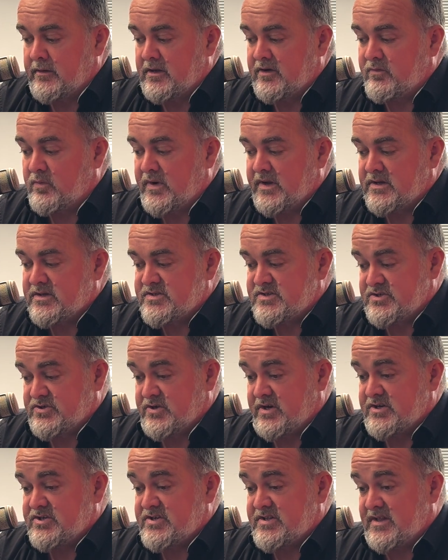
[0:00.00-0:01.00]
if we can
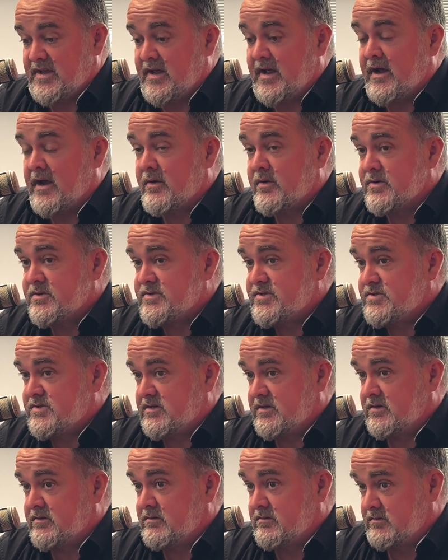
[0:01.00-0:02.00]
stretch their hours
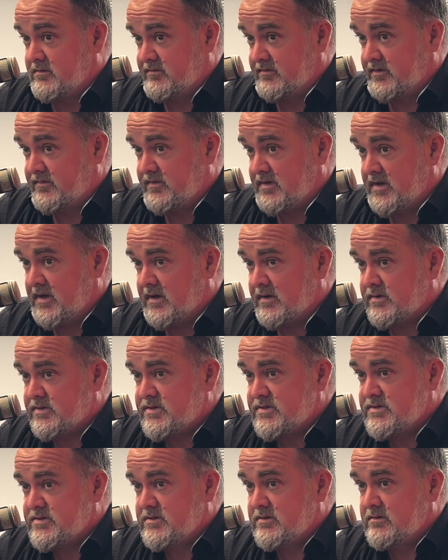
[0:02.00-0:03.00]
to 50
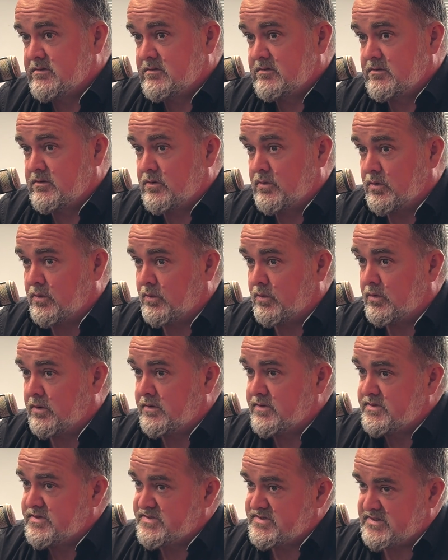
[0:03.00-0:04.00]
hours or
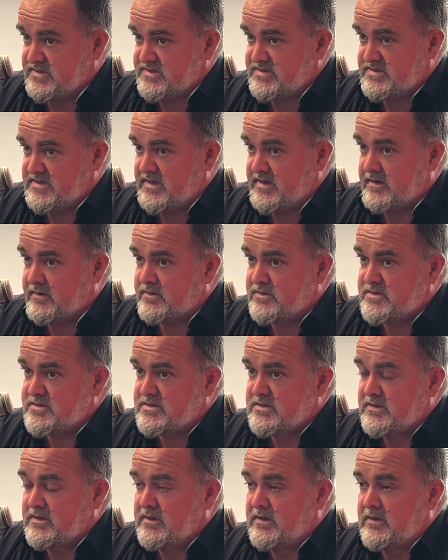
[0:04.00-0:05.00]
60
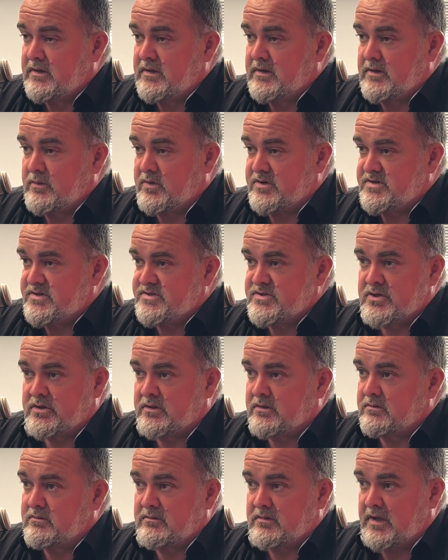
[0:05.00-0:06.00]
hours, which is
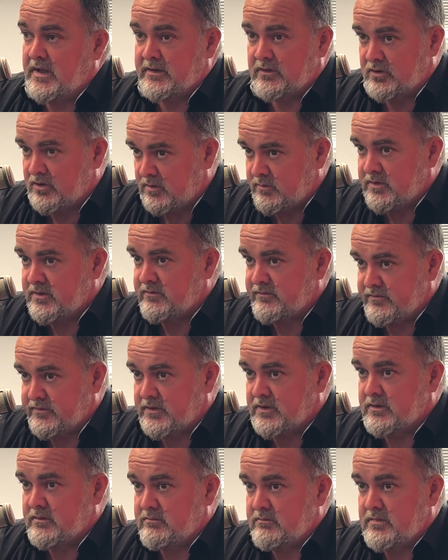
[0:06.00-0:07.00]
not uncommon
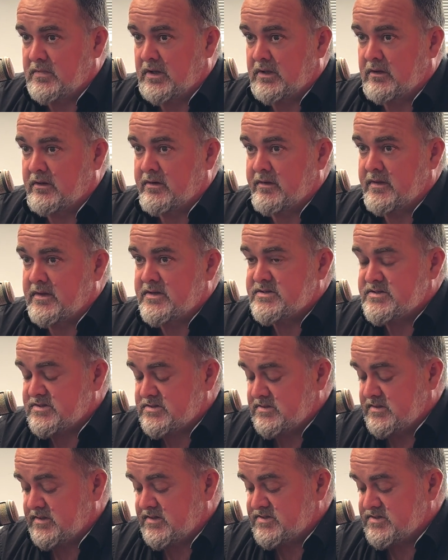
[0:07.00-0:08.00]
for a lot of
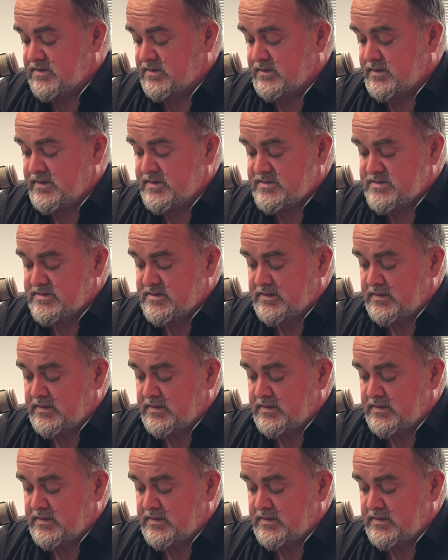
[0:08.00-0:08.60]
these guys,